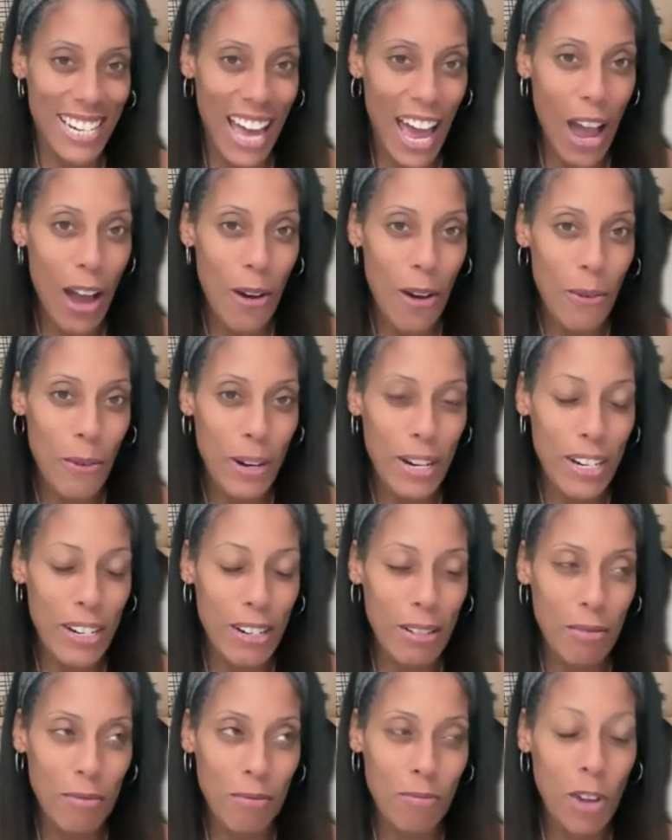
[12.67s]
I
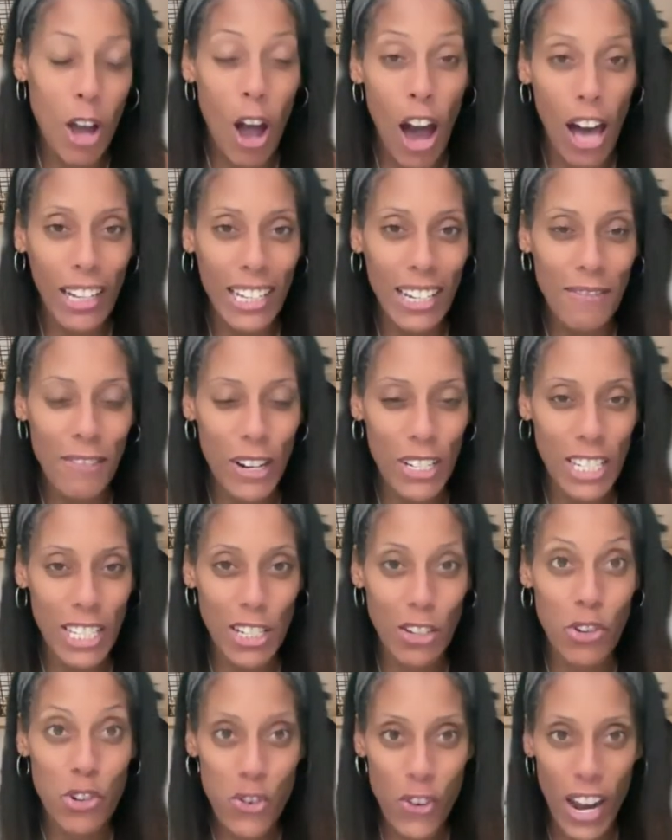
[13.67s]
will call it versus
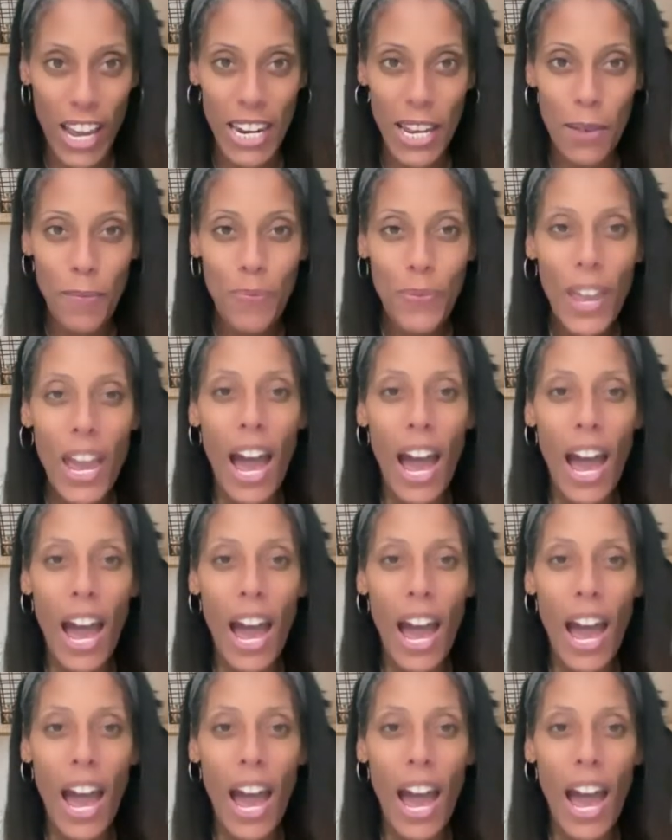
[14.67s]
a training,